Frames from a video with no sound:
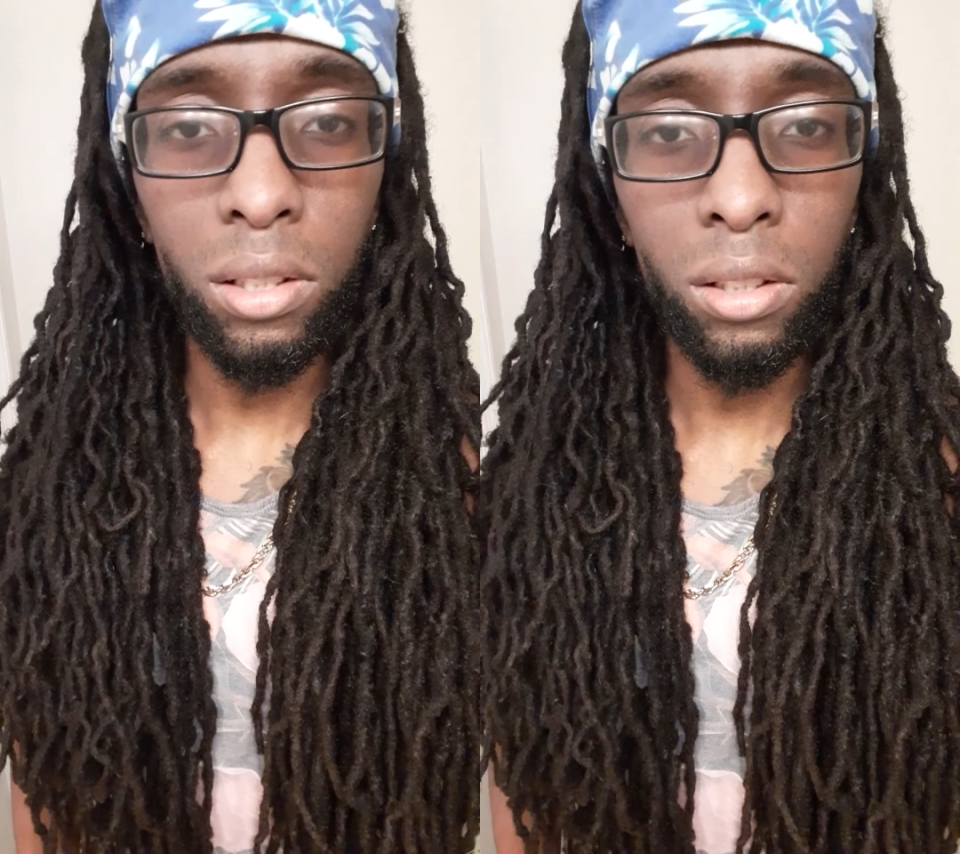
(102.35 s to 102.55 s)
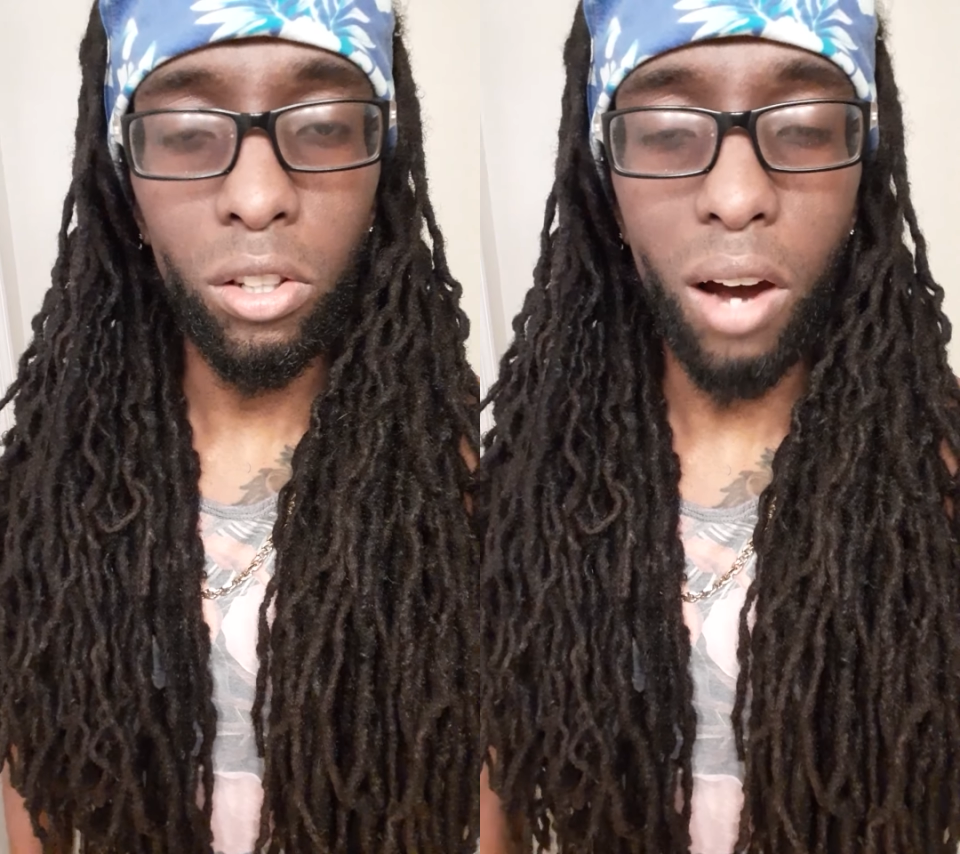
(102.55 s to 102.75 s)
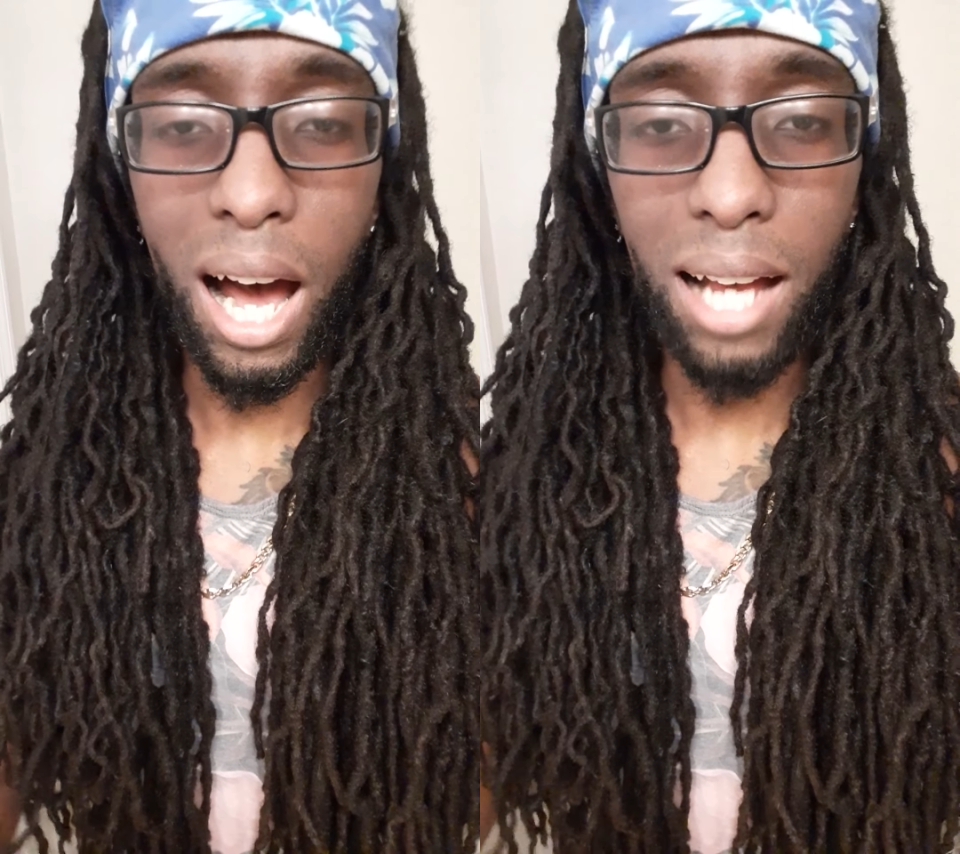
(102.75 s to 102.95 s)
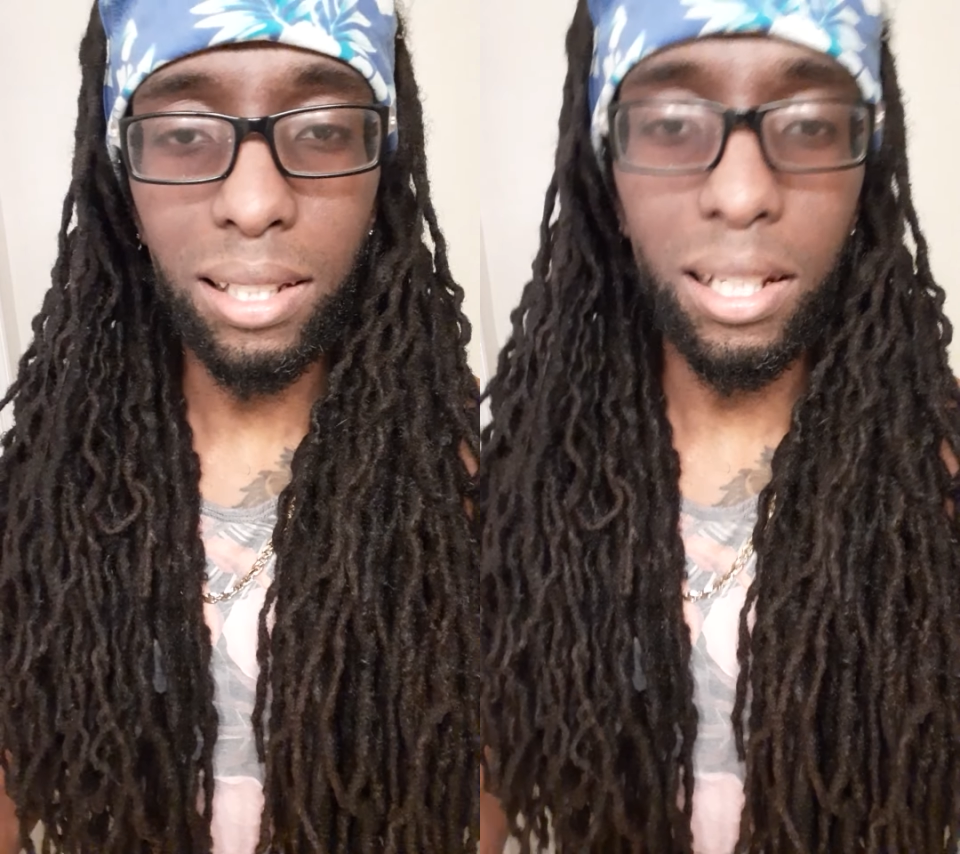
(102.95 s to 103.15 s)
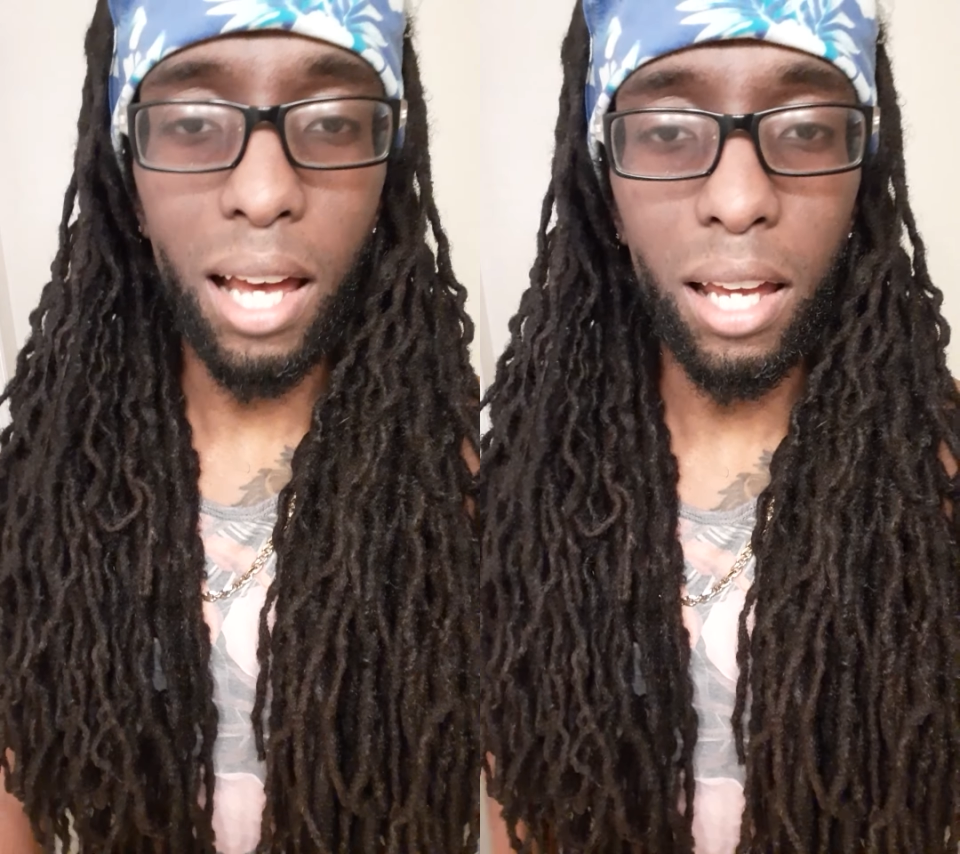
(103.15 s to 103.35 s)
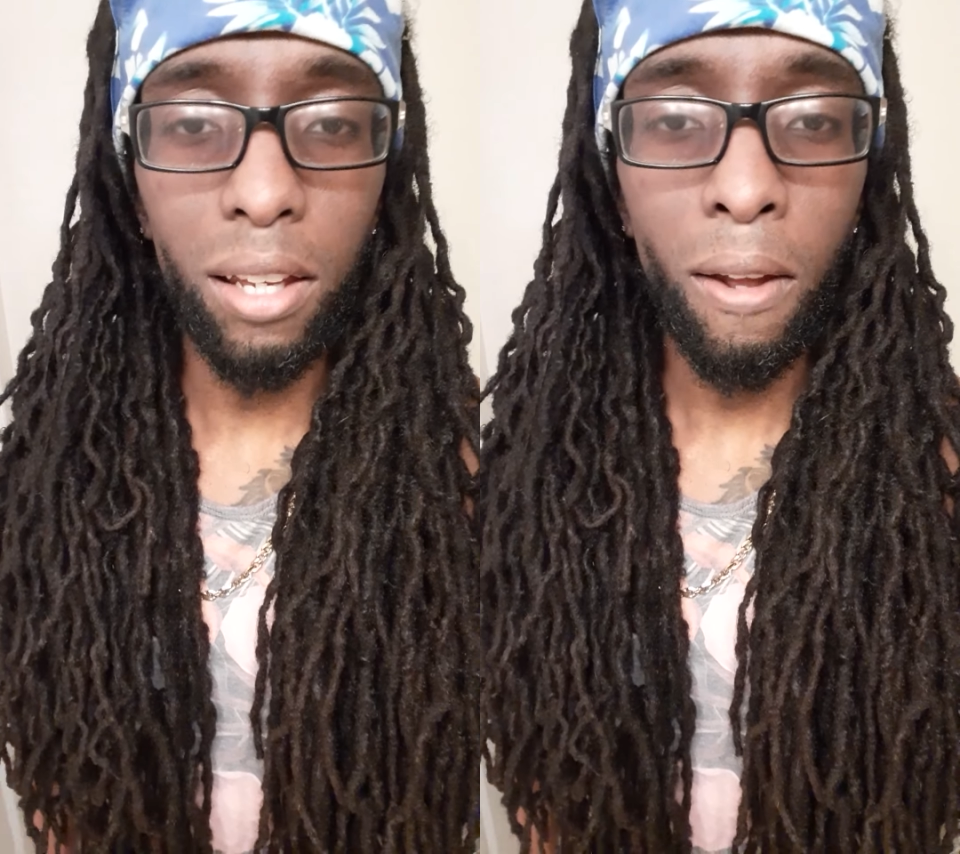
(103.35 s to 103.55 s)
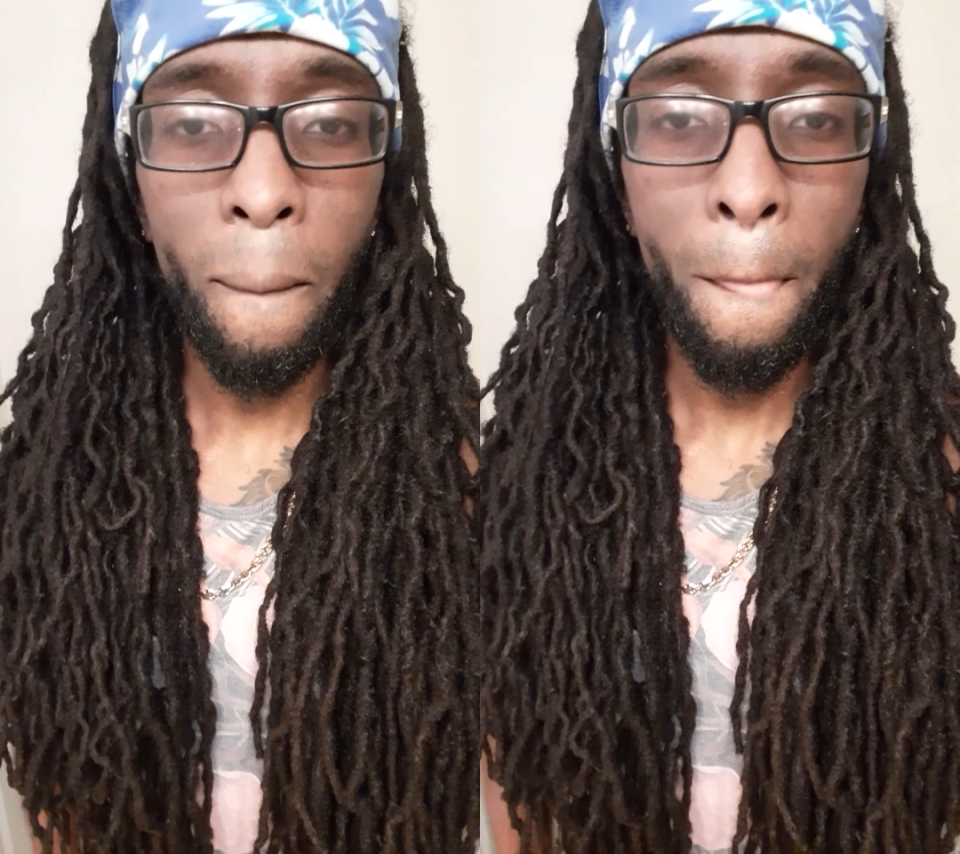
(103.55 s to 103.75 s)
your eyesight,